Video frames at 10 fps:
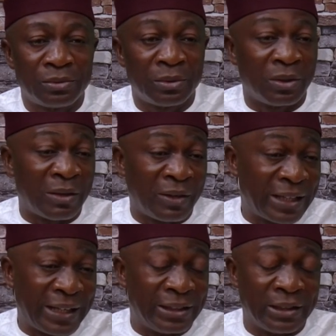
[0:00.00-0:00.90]
on our
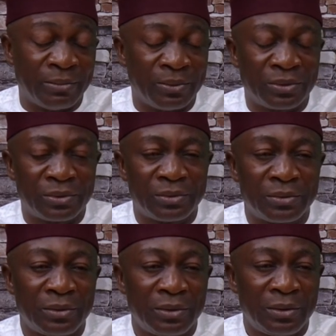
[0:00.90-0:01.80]
dining tables.
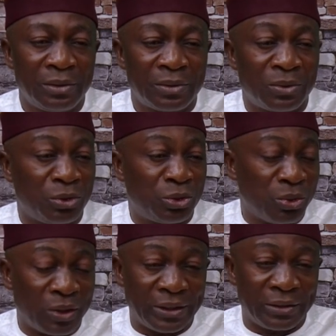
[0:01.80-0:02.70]
So
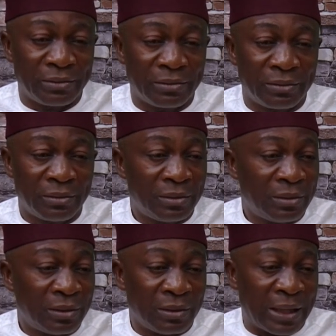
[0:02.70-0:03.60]
surely,
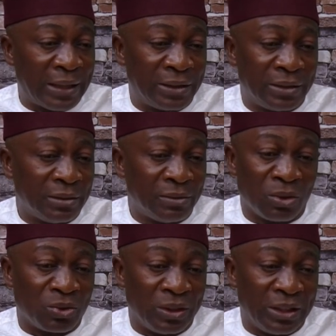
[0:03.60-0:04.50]
and
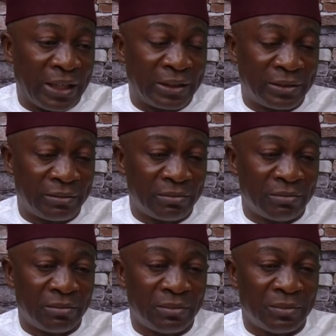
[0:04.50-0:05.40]
not only that,
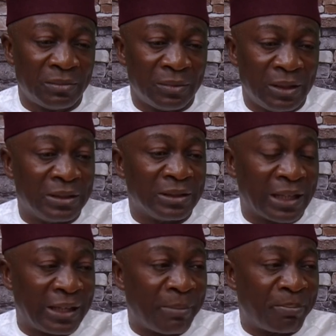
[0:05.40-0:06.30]
it is
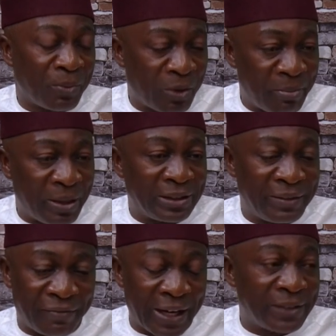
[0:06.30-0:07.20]
an employment
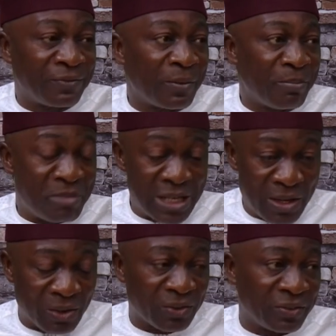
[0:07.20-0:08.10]
device for
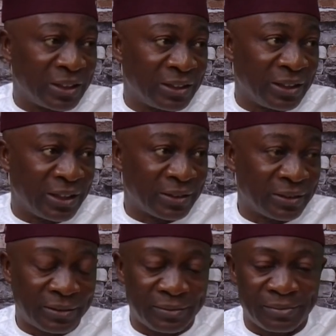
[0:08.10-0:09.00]
millions of Nigerians.